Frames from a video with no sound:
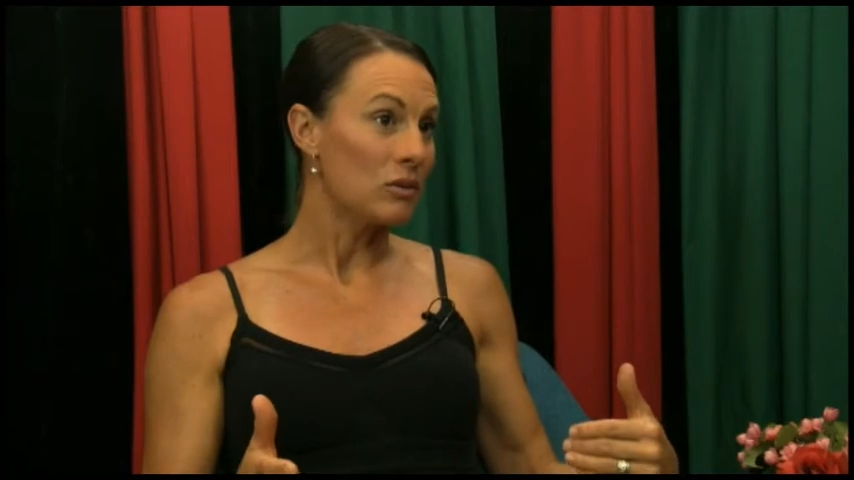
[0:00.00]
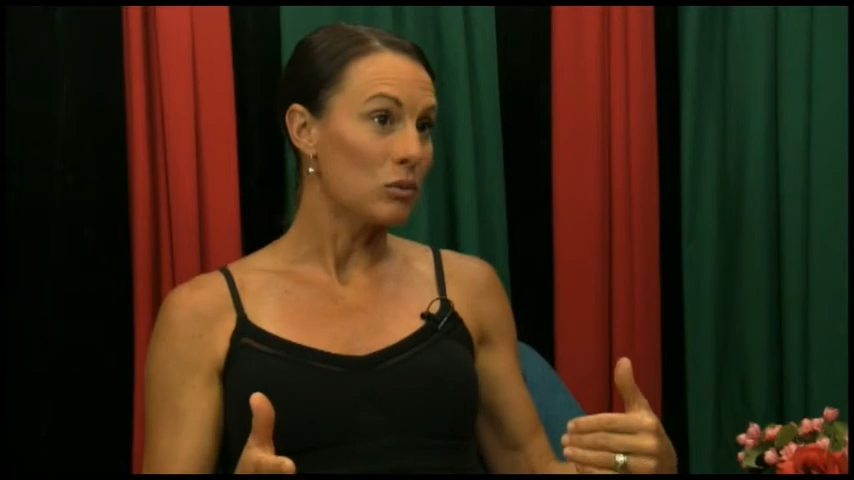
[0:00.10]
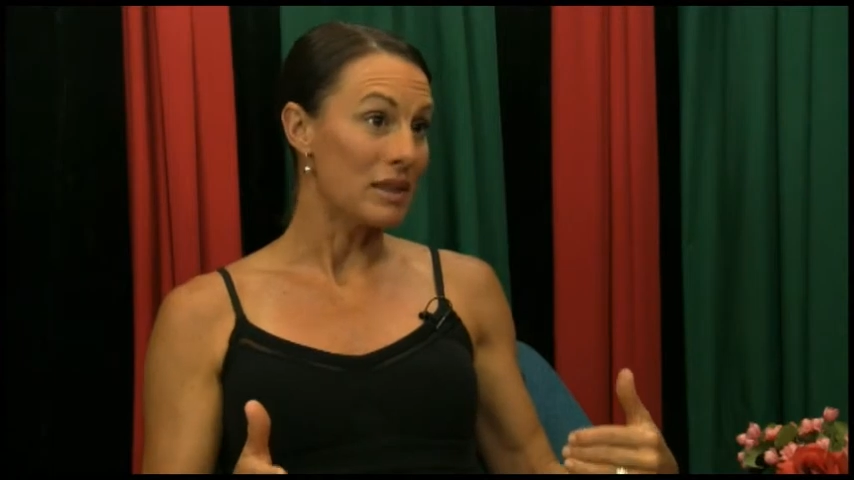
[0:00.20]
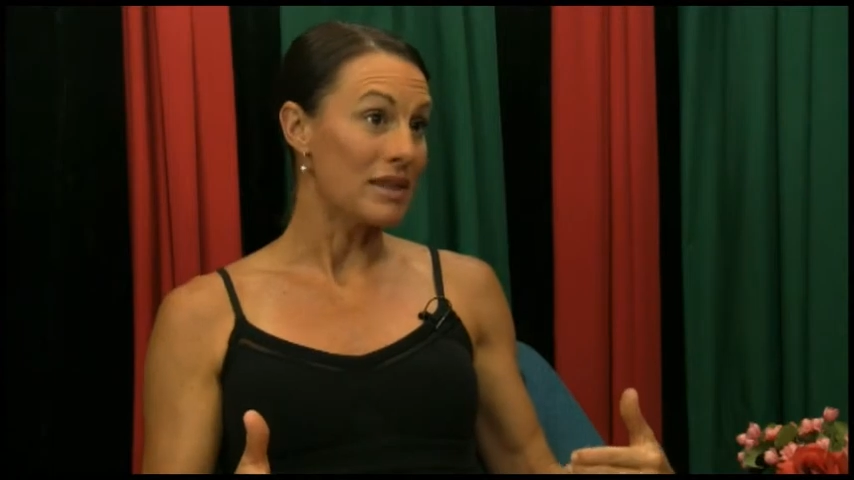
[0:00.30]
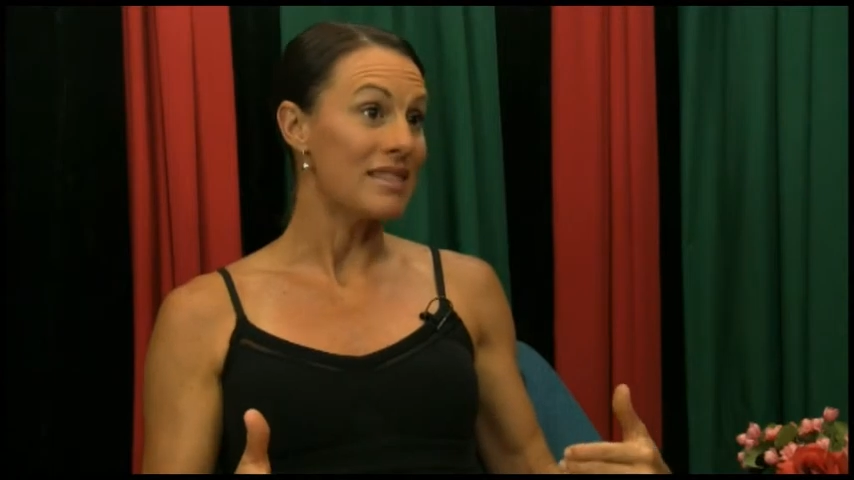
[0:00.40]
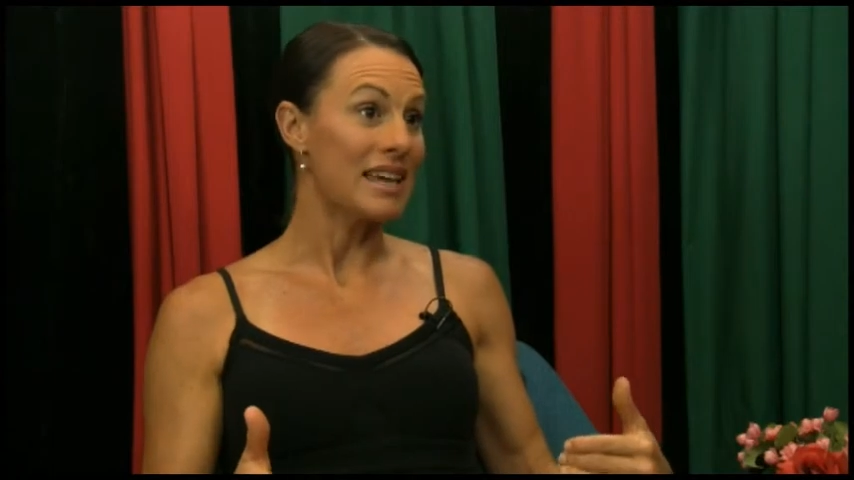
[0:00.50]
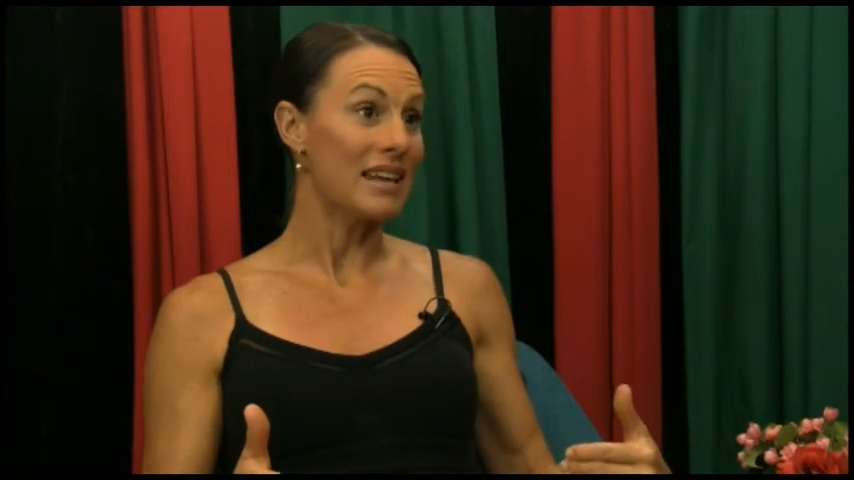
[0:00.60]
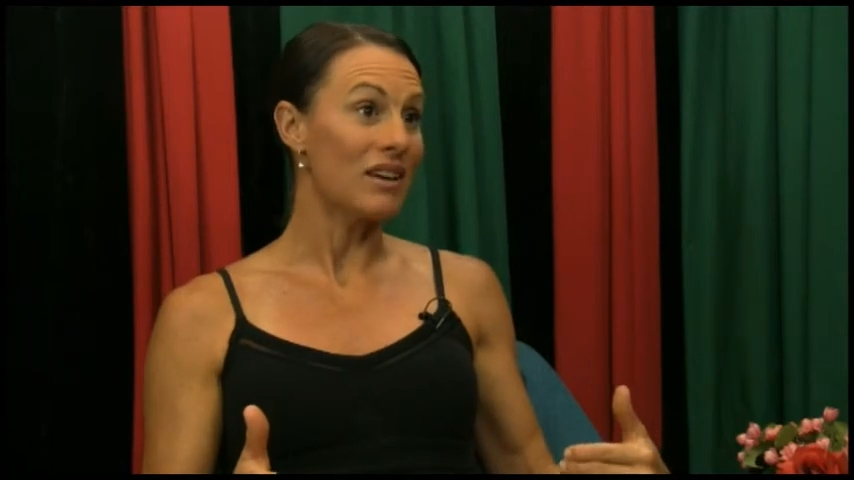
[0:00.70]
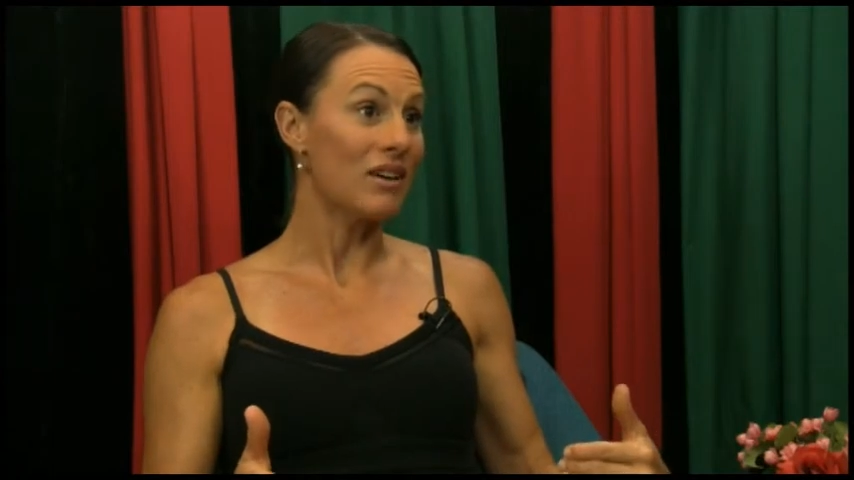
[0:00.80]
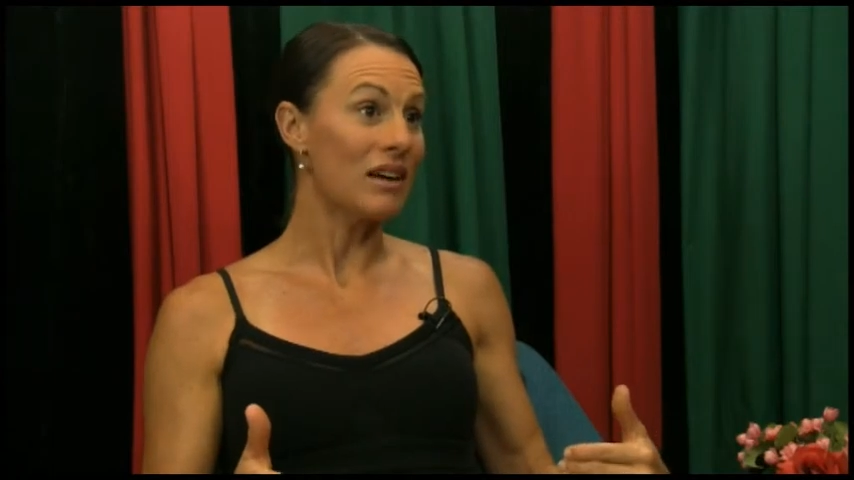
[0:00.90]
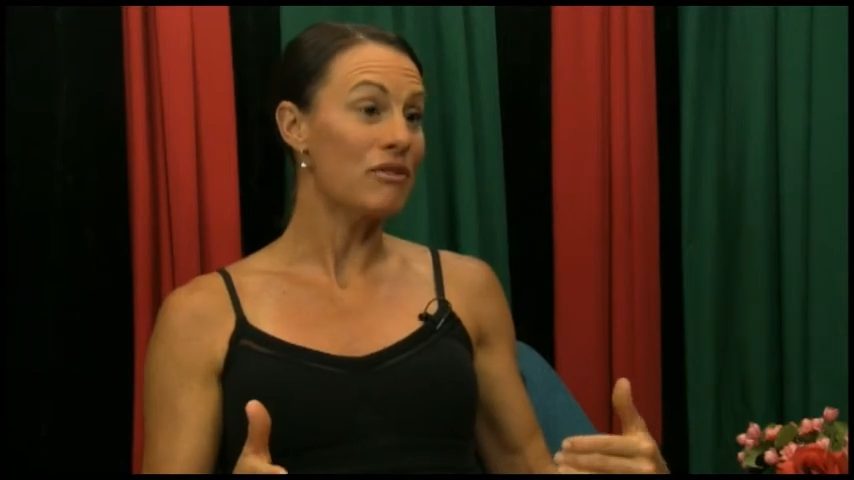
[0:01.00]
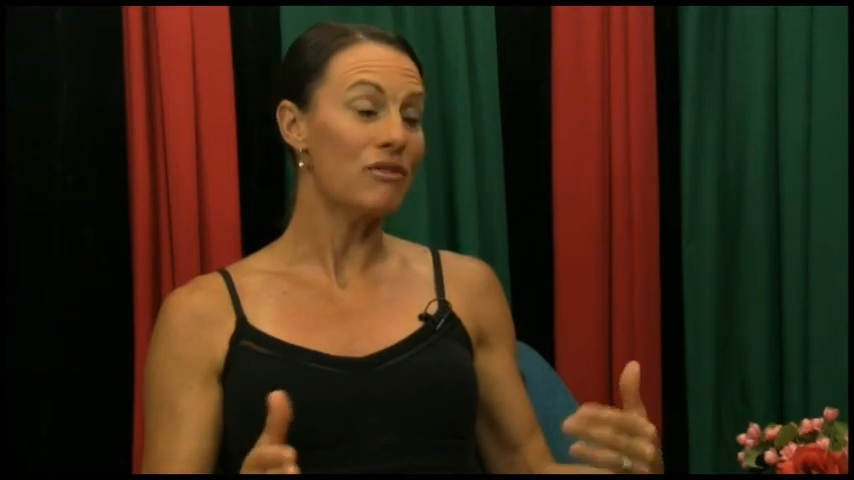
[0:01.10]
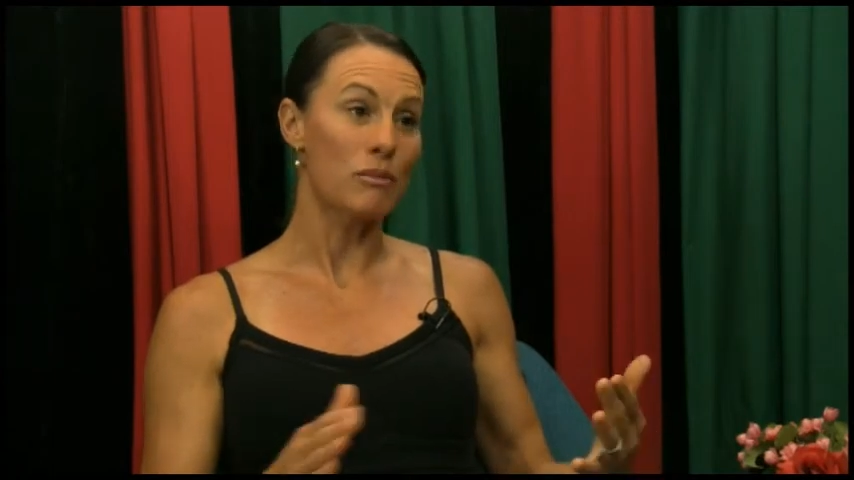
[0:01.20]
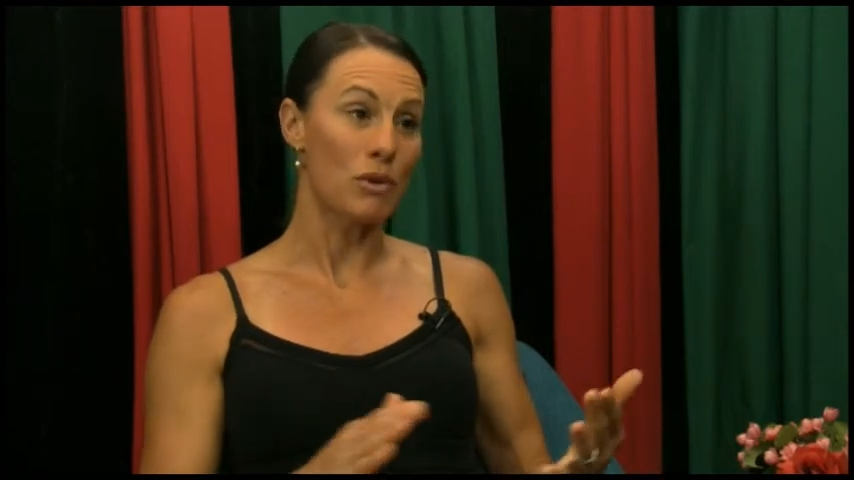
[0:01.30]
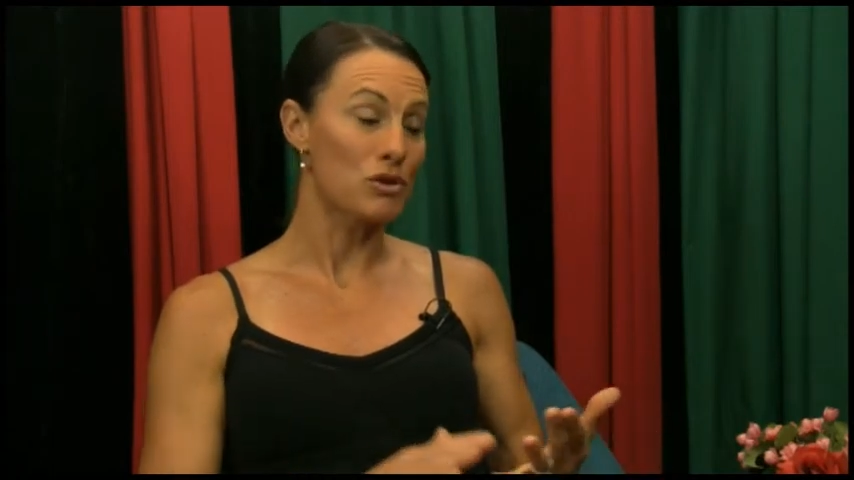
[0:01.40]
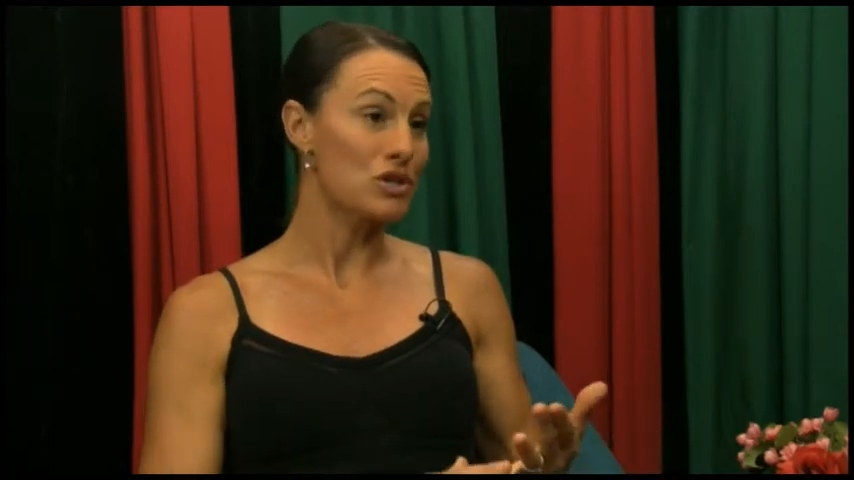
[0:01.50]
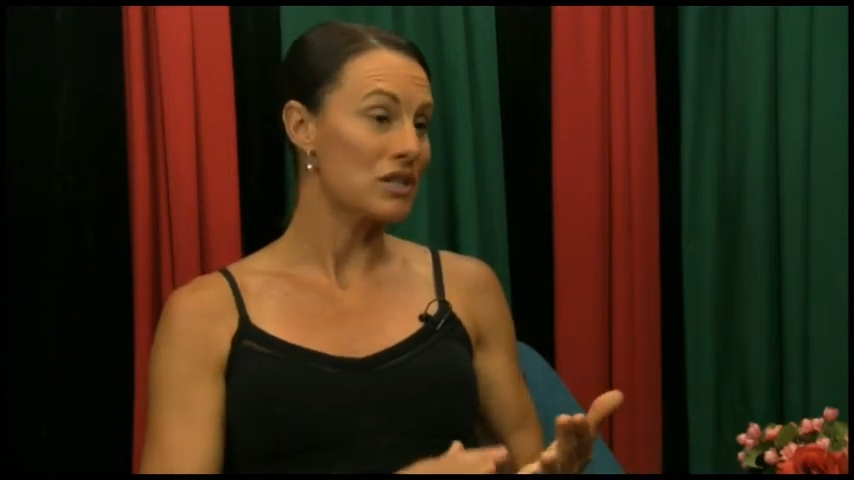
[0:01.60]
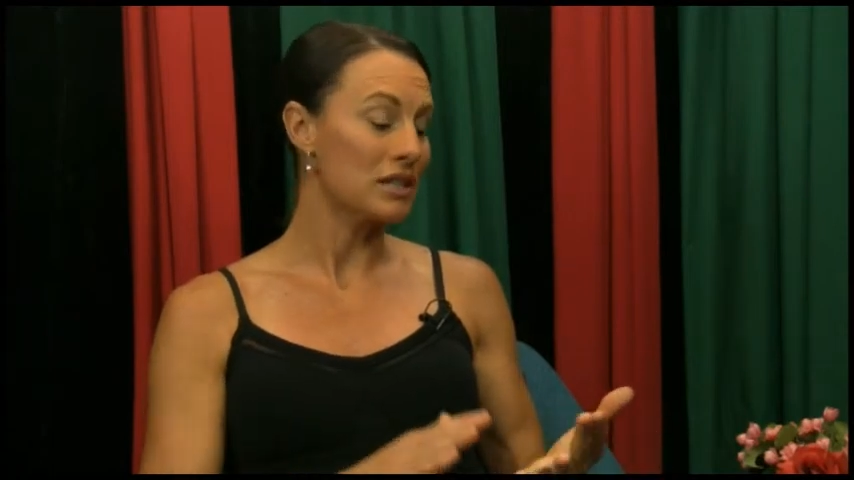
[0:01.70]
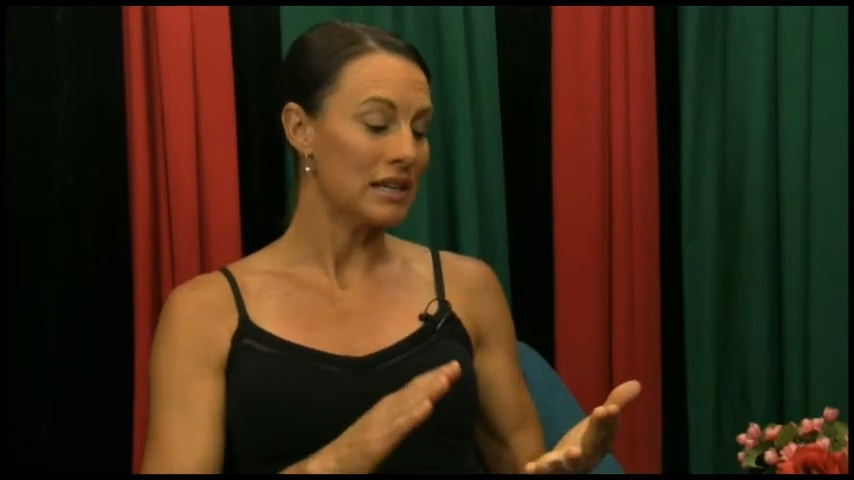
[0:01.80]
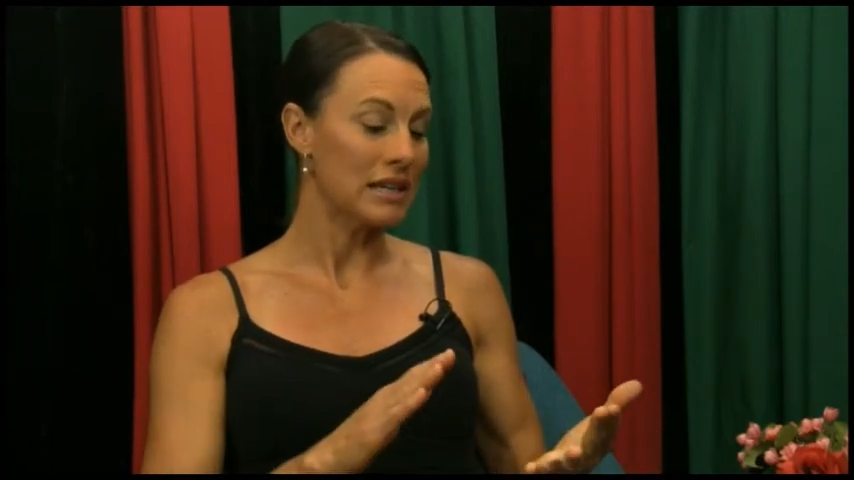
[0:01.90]
within their life
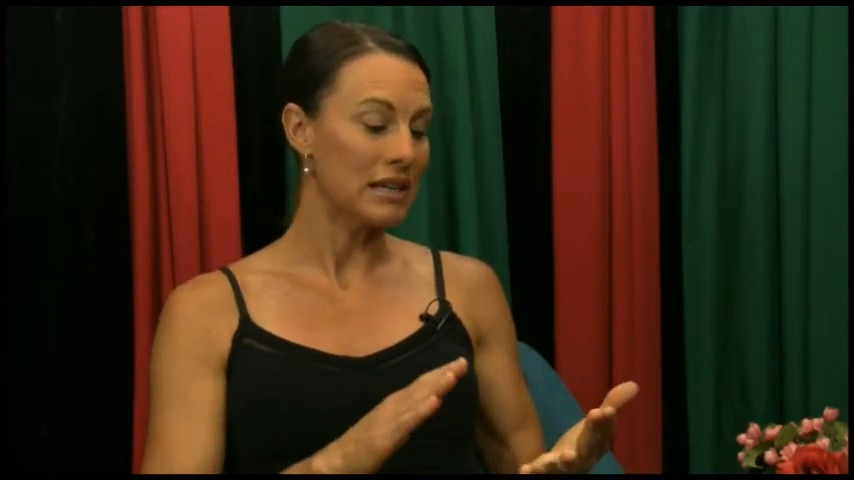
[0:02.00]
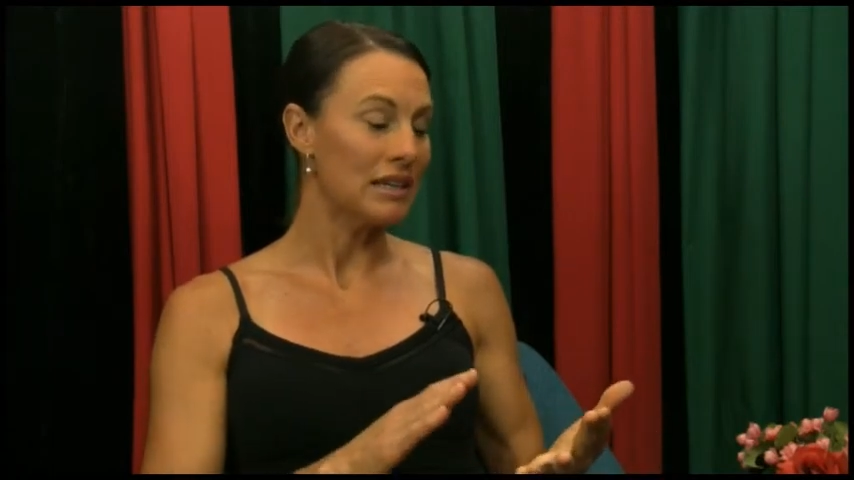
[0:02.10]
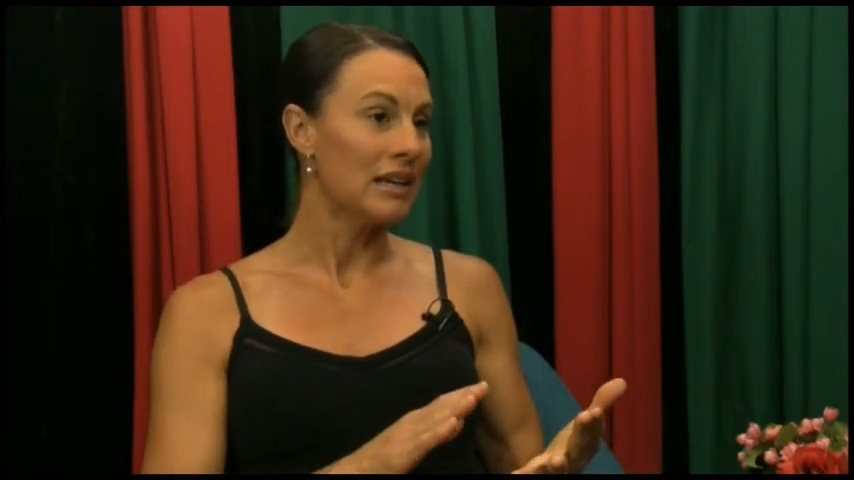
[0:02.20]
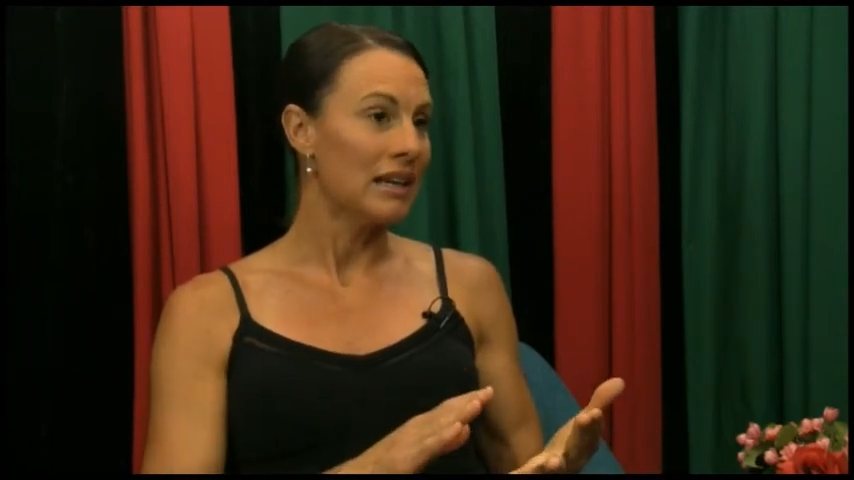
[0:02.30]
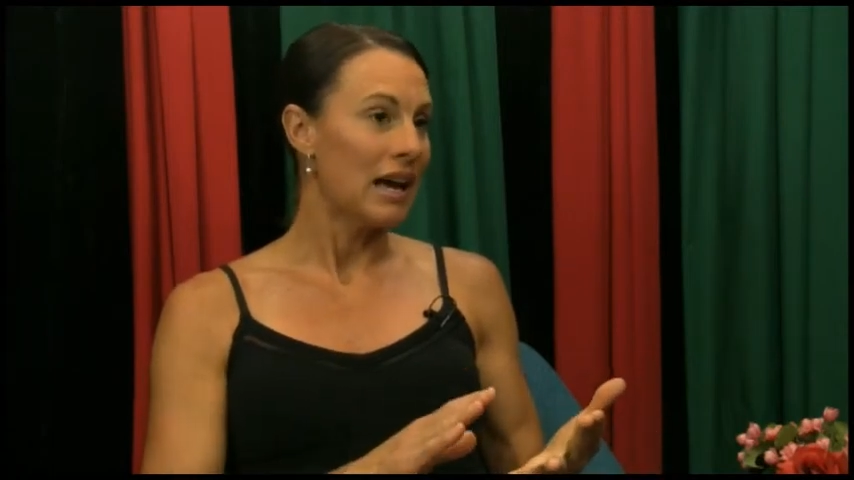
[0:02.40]
emotionally.